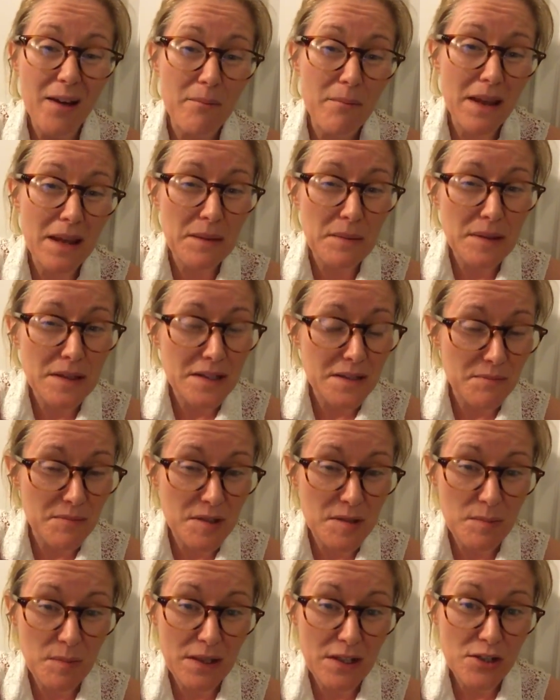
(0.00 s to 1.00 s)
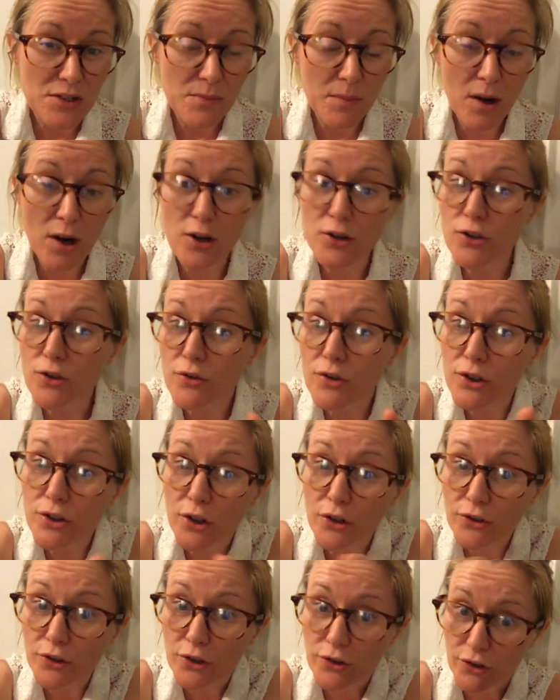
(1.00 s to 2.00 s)
and maybe some speech marks or a
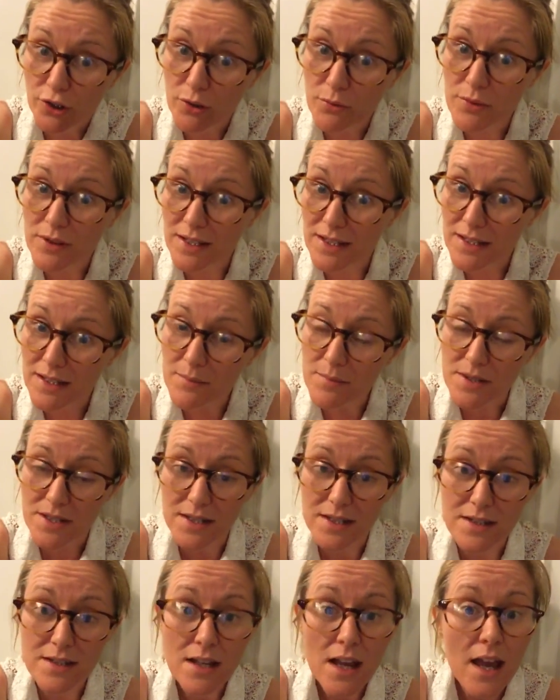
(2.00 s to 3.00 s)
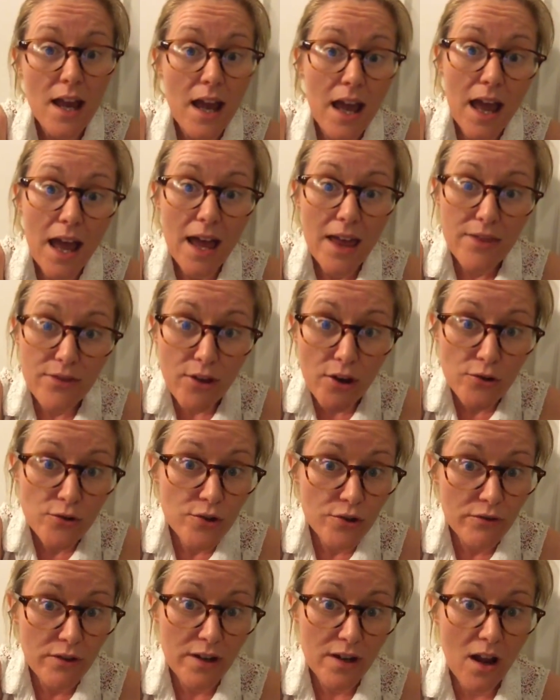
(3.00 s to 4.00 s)
with the ellipsis,
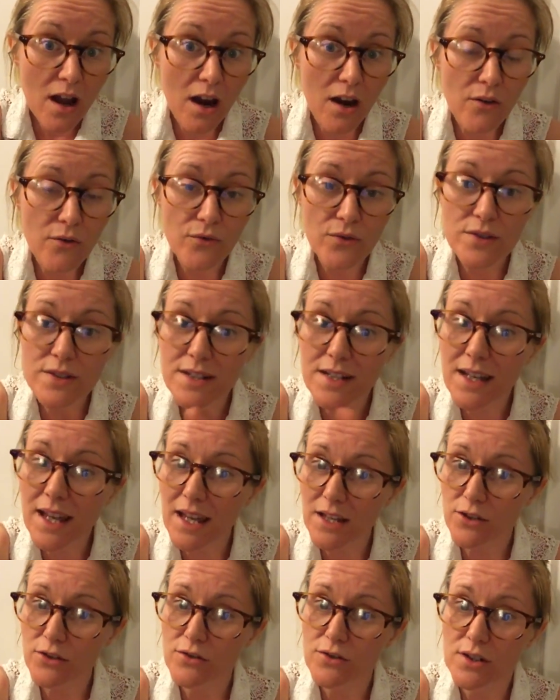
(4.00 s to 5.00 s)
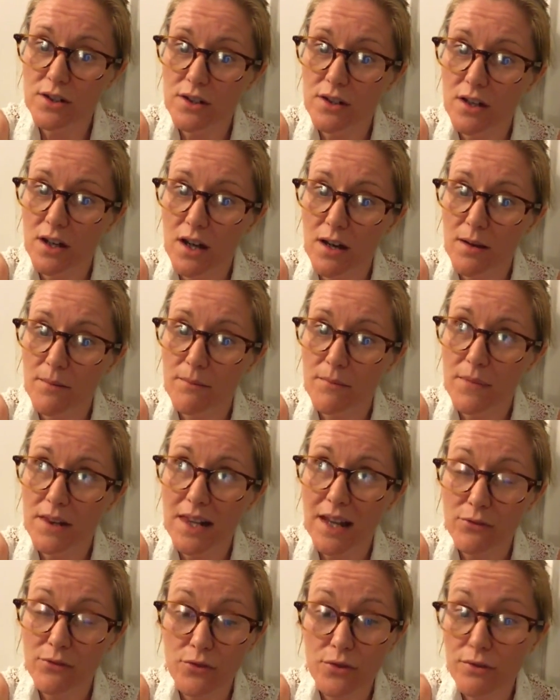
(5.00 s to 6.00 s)
those are enough to get you to
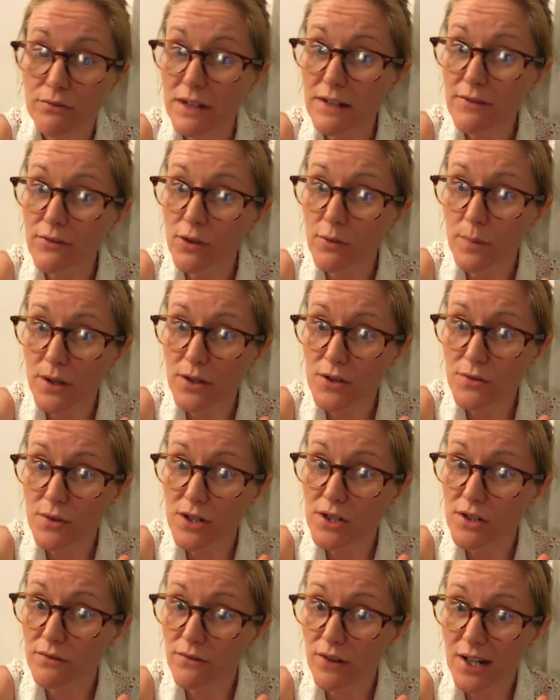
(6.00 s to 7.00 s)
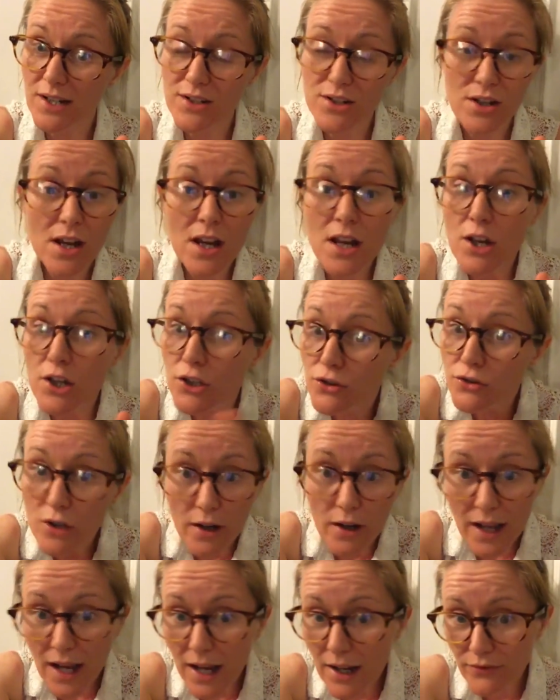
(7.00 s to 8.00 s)
level 3 for your punctuation range. You
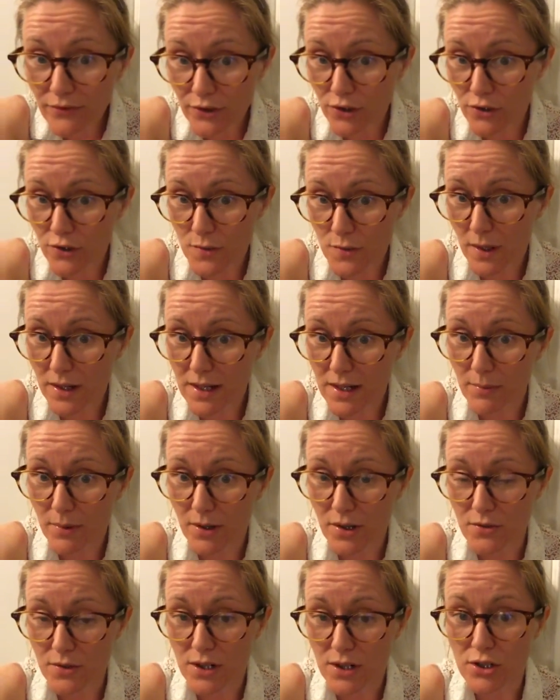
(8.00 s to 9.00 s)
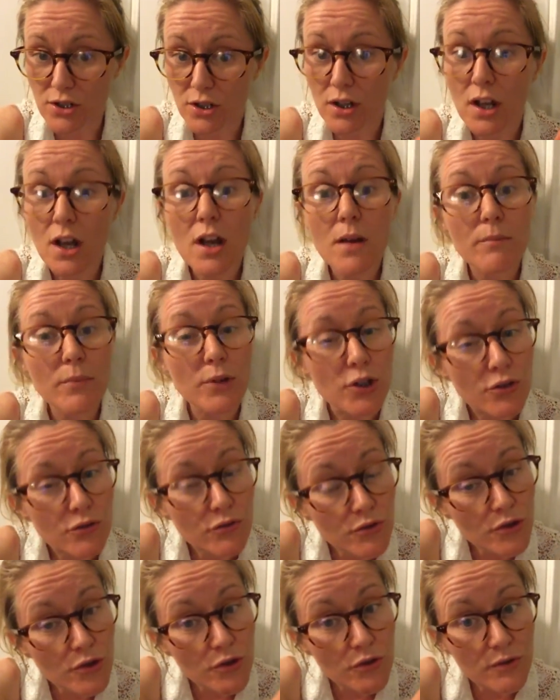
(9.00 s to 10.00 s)
don't have to use swanky punctuation, but
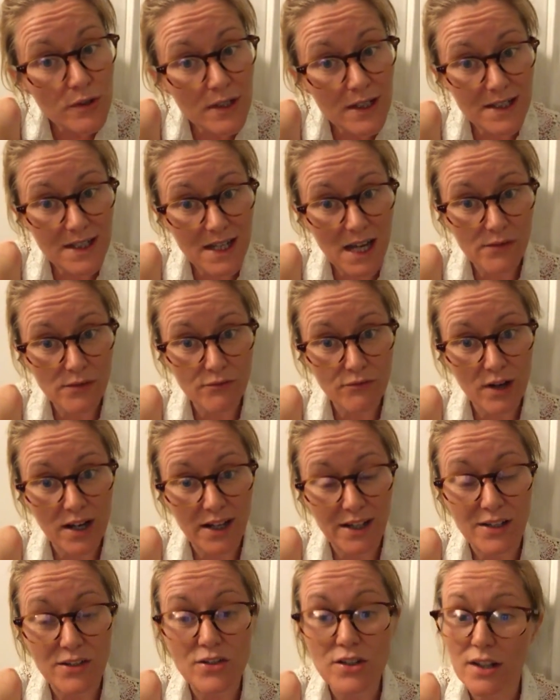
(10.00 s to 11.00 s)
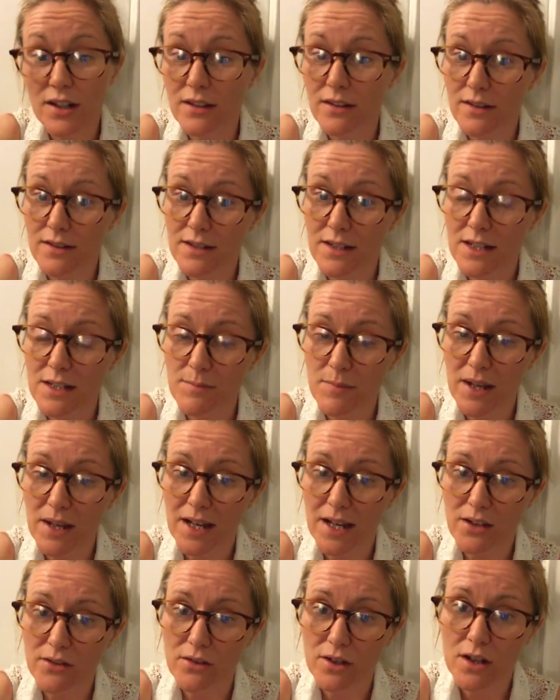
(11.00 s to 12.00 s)
you do need to have a range, and it does need to
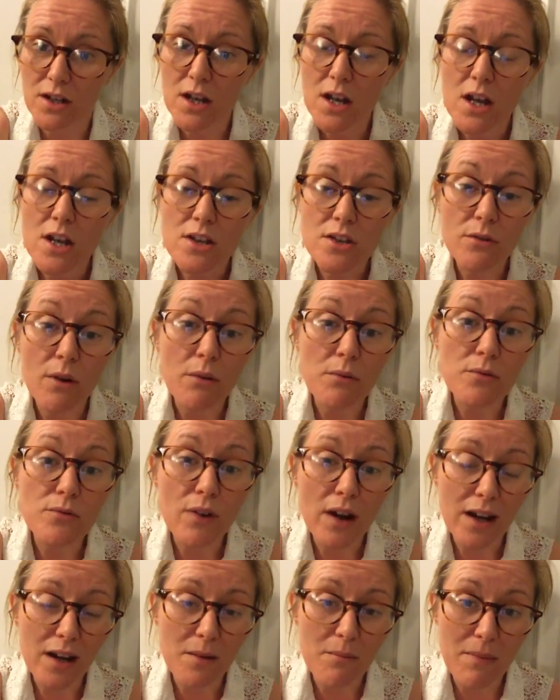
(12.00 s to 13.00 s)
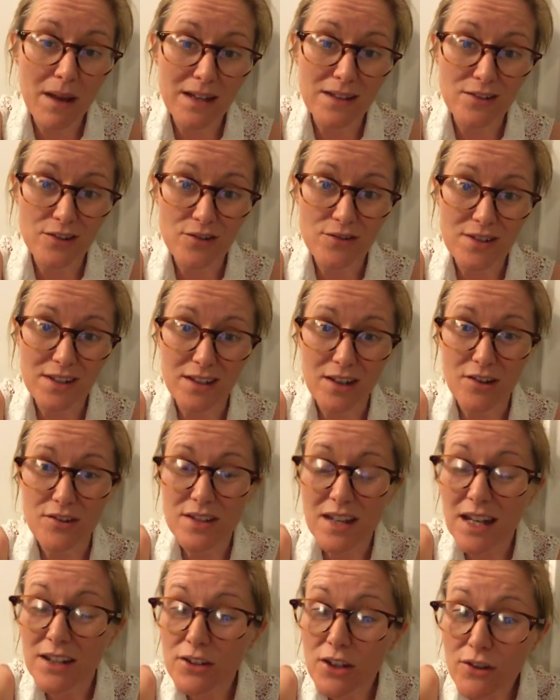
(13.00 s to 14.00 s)
be accurate. So I would recommend using
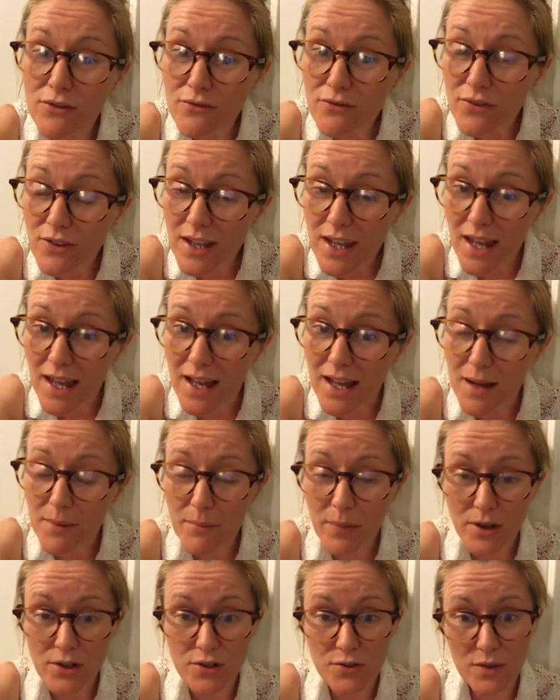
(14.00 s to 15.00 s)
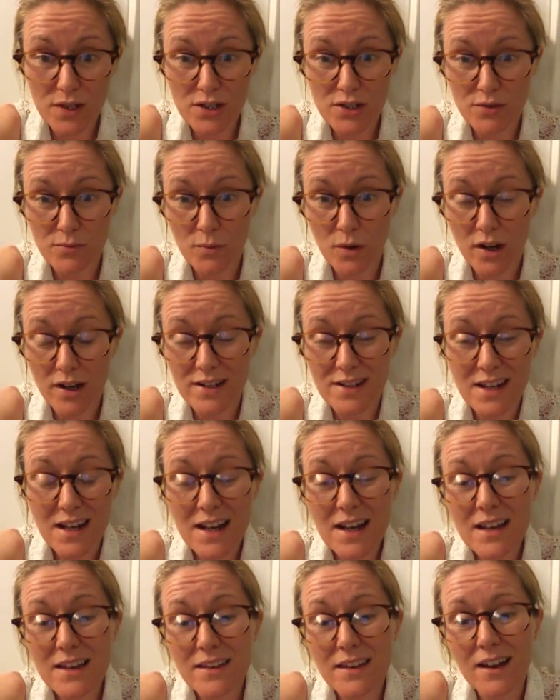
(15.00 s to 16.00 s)
those. And don't forget, punctuation-wise,
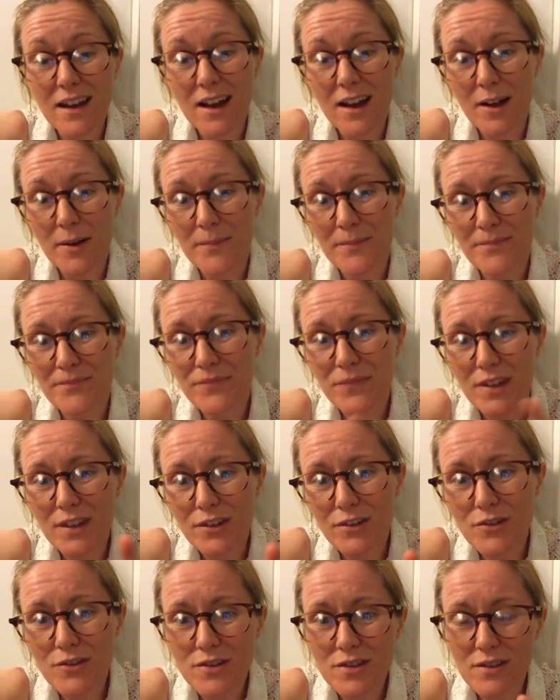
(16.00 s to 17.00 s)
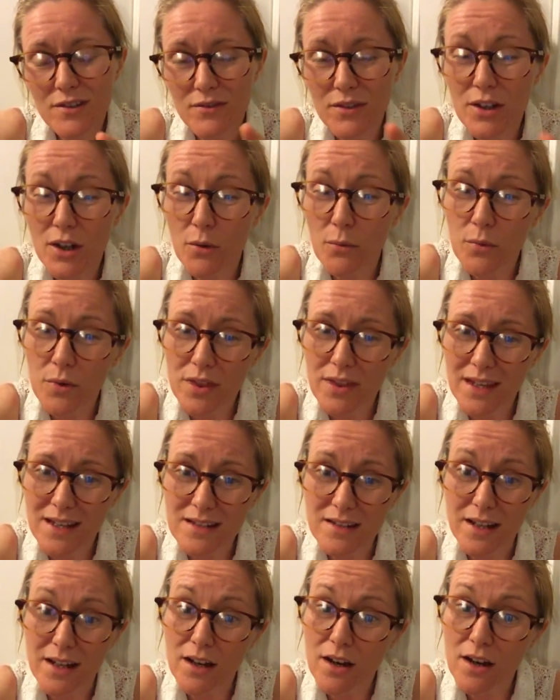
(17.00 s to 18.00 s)
that with
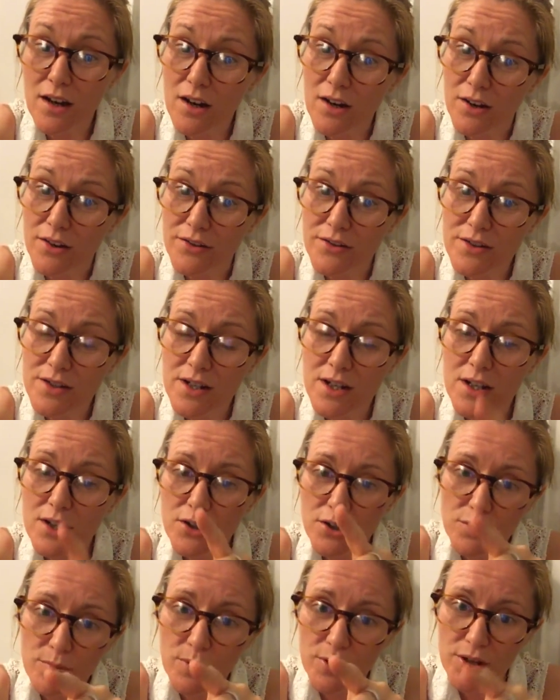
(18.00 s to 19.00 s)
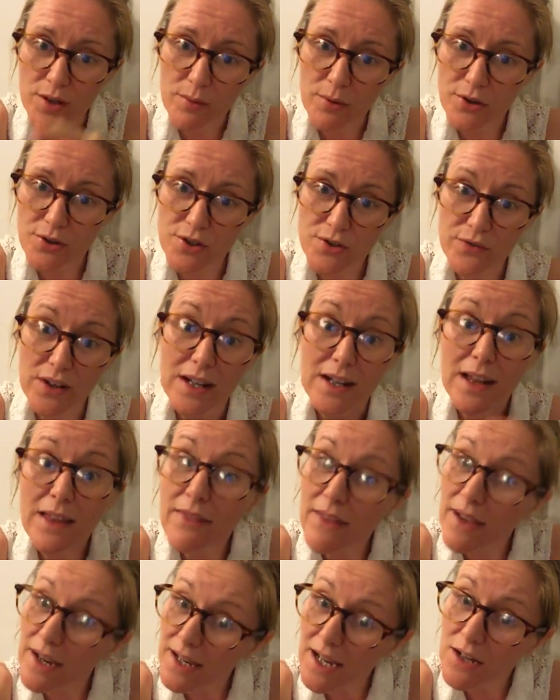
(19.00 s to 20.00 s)
things like can't, you put the apostrophe in,
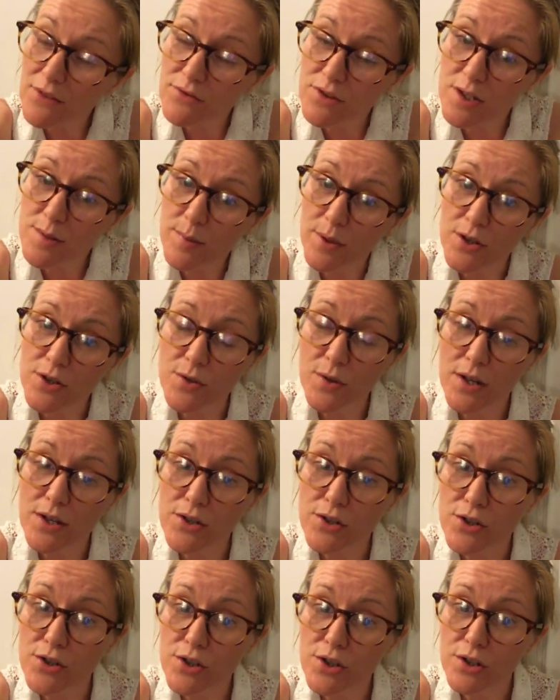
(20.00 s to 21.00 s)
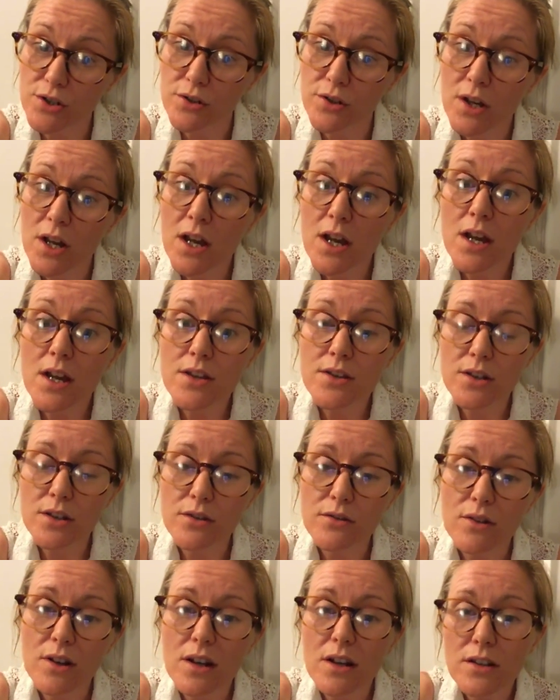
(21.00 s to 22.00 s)
and that counts as punctuation too.
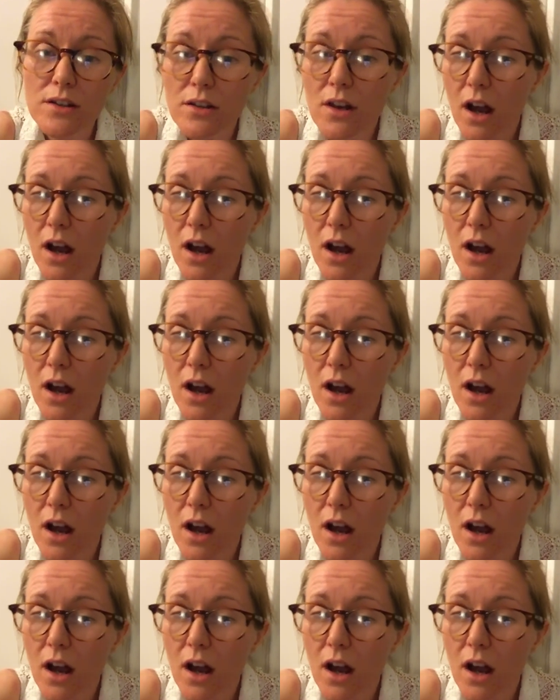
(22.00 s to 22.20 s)
So